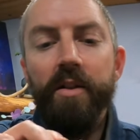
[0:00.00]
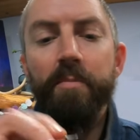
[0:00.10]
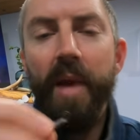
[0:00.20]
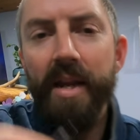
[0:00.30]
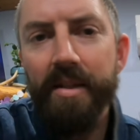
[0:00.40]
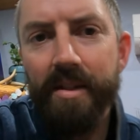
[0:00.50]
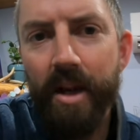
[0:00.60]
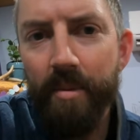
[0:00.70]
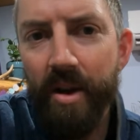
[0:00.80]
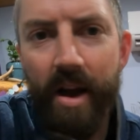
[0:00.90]
the paint's
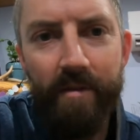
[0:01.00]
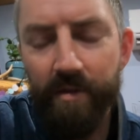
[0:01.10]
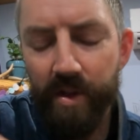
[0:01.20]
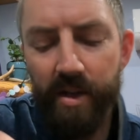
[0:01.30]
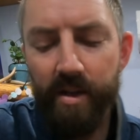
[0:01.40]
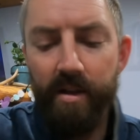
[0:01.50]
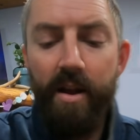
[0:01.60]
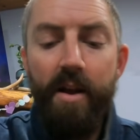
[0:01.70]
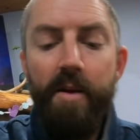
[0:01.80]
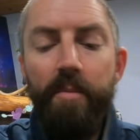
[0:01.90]
coming off of it,
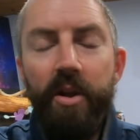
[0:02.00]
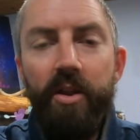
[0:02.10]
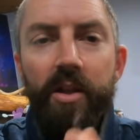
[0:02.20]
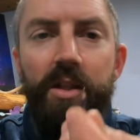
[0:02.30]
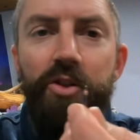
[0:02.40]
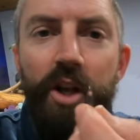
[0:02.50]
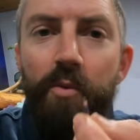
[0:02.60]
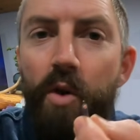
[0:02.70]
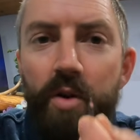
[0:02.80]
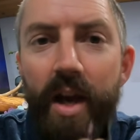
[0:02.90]
but this
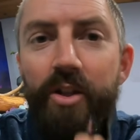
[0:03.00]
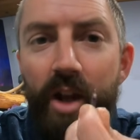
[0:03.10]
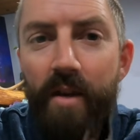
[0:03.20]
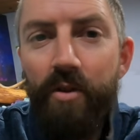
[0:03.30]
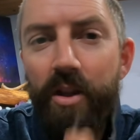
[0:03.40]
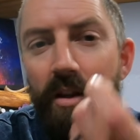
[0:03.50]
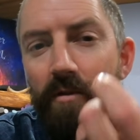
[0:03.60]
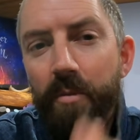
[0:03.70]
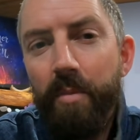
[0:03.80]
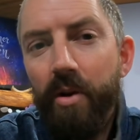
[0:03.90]
jig will catch everything
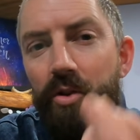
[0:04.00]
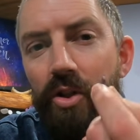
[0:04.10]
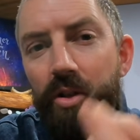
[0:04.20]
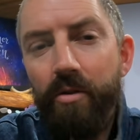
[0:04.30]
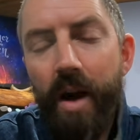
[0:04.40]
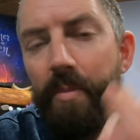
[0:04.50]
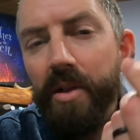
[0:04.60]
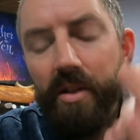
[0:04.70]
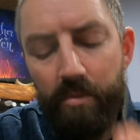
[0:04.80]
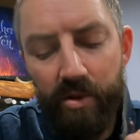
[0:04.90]
from perch to
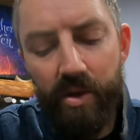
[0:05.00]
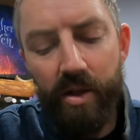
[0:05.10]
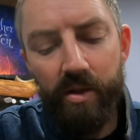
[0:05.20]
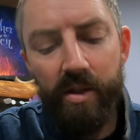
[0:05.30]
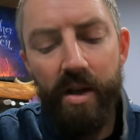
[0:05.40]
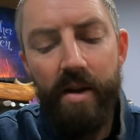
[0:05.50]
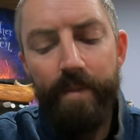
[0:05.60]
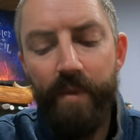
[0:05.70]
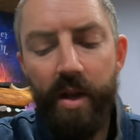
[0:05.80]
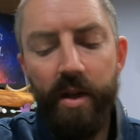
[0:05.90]
crappies to bluegills.
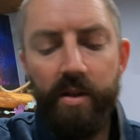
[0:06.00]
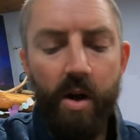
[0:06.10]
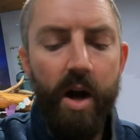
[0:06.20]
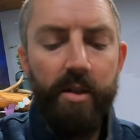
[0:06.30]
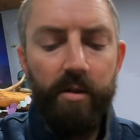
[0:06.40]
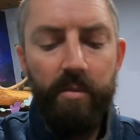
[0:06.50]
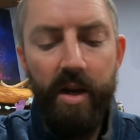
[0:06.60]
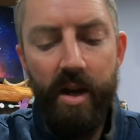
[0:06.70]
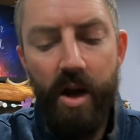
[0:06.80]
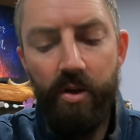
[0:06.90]
It is awesome.
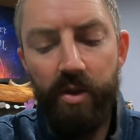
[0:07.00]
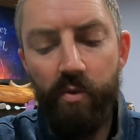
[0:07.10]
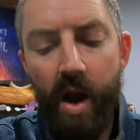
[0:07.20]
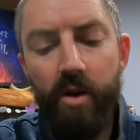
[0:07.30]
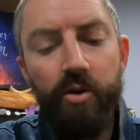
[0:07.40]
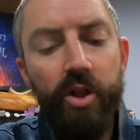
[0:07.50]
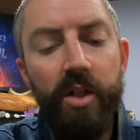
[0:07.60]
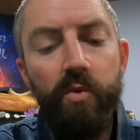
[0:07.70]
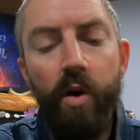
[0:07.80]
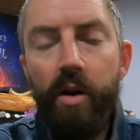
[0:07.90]
And how these rocker
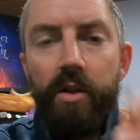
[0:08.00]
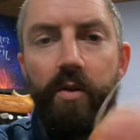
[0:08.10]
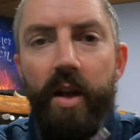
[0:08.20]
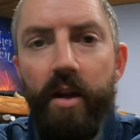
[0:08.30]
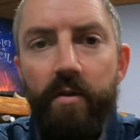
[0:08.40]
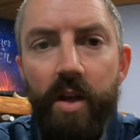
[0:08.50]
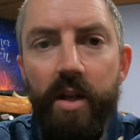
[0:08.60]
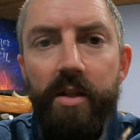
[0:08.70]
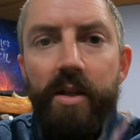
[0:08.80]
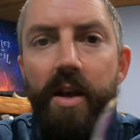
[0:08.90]
jigs work, so any of
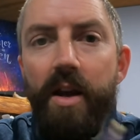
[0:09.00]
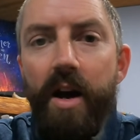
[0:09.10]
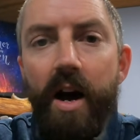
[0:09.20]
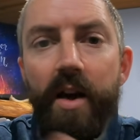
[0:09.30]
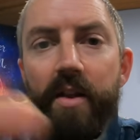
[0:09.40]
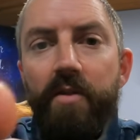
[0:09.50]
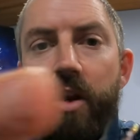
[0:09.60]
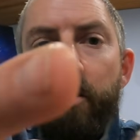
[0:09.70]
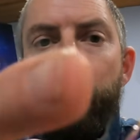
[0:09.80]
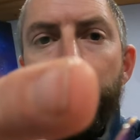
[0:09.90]
these, they've
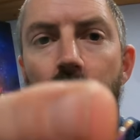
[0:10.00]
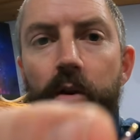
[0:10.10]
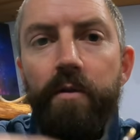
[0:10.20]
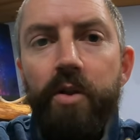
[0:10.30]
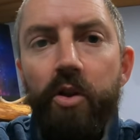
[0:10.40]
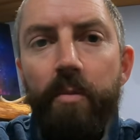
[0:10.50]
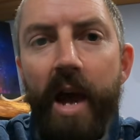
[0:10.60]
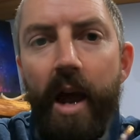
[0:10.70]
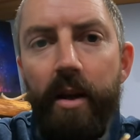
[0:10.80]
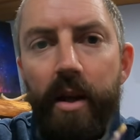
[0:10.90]
got a little curve to their
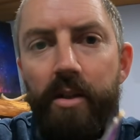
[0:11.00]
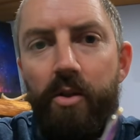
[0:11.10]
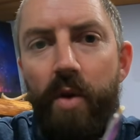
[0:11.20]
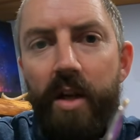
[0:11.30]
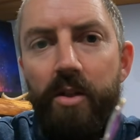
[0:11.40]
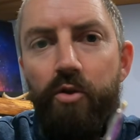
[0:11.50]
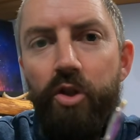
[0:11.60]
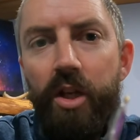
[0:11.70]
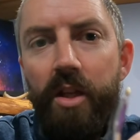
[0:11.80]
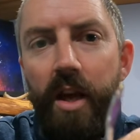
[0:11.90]
back. And so as you
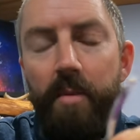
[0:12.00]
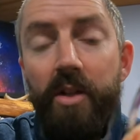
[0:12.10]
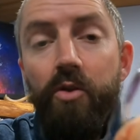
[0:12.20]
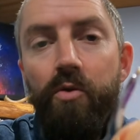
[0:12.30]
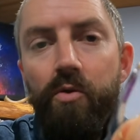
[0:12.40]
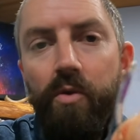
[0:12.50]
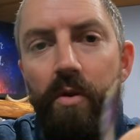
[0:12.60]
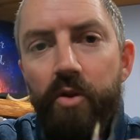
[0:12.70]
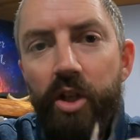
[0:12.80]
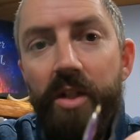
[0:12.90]
jig them, as you
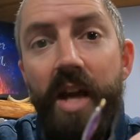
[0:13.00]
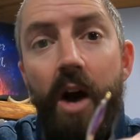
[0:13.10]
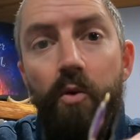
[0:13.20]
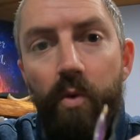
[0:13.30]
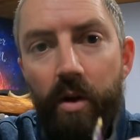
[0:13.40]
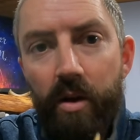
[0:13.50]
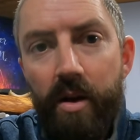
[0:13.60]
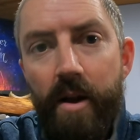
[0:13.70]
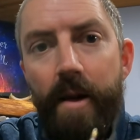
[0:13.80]
jig downward,